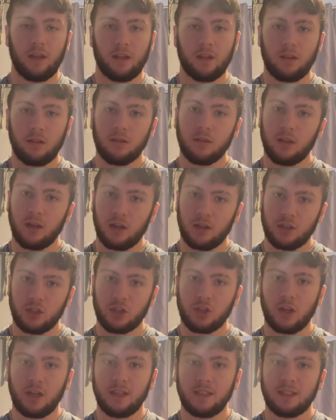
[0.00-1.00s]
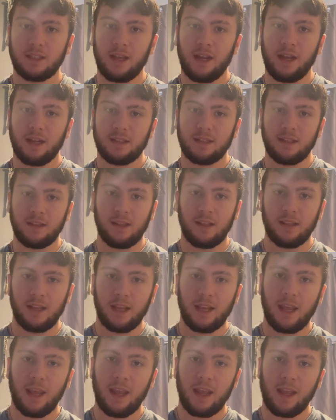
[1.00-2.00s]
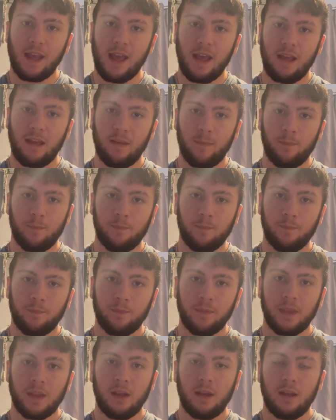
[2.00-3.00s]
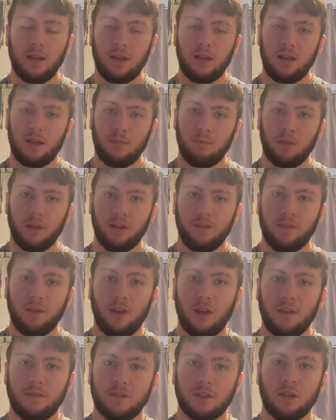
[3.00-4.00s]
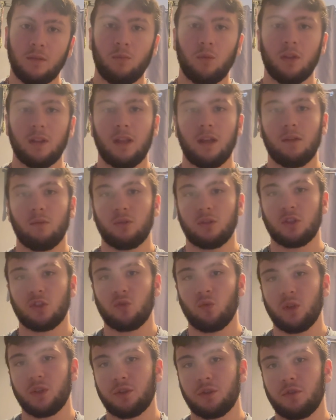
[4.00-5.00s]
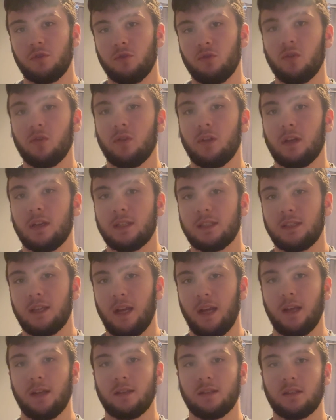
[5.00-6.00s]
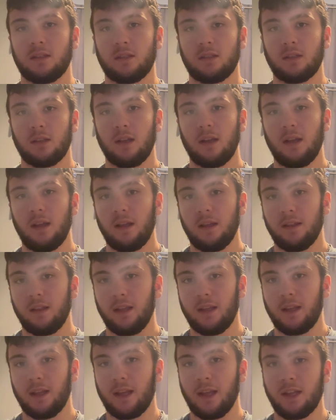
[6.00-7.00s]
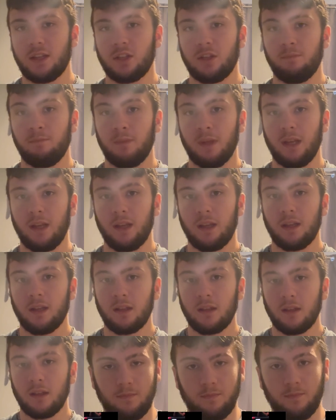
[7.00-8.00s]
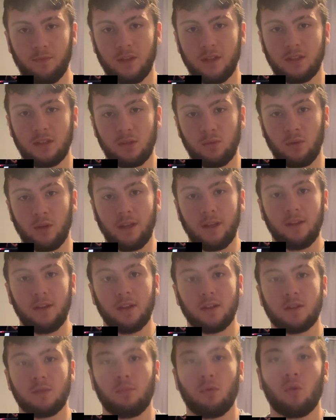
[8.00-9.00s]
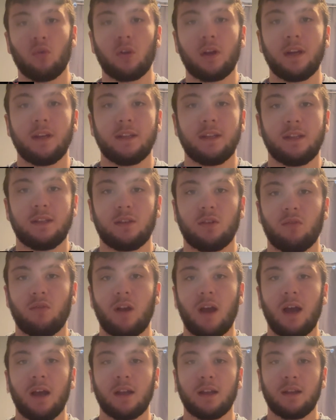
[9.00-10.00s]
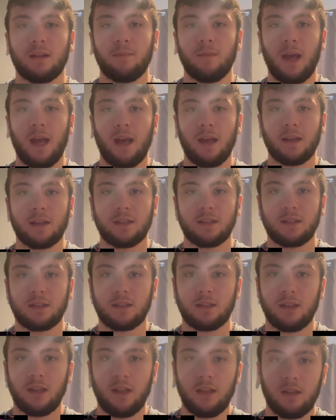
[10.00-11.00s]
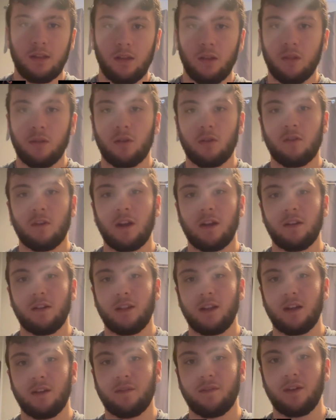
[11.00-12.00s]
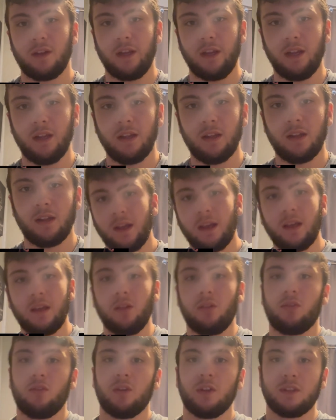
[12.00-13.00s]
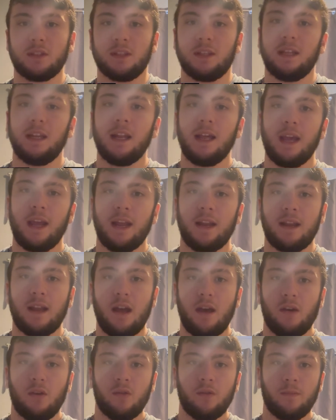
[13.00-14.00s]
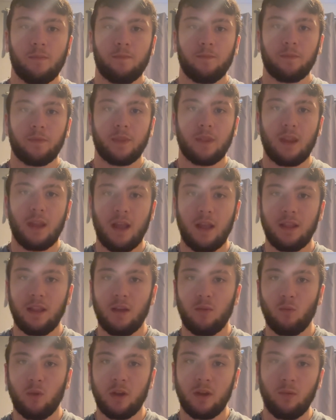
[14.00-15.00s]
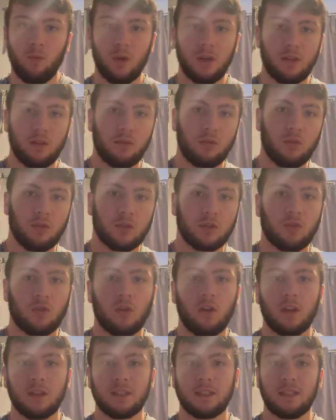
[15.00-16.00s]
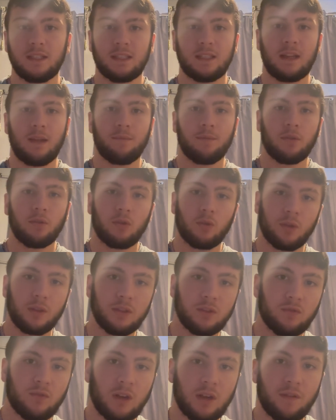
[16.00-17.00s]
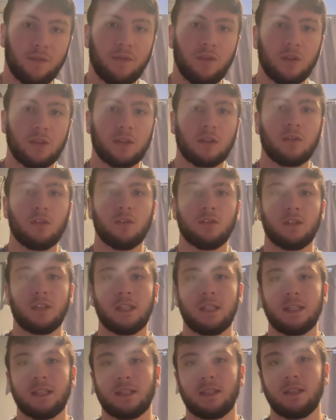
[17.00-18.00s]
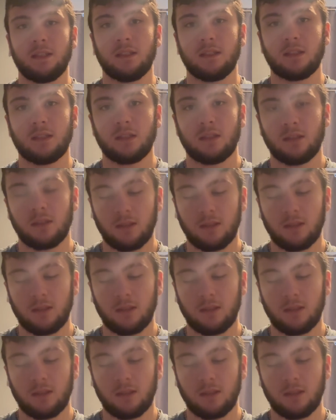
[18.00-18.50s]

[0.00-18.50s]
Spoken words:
their straight stance and then they can't get him. But if you have someone that will switch through their stance, they can catch him big. This is what Poirier did to rock Max in the third round of their fight. He threw his lead hand out, and then when he went to throw his cross, he stepped through with his rear foot to close the distance.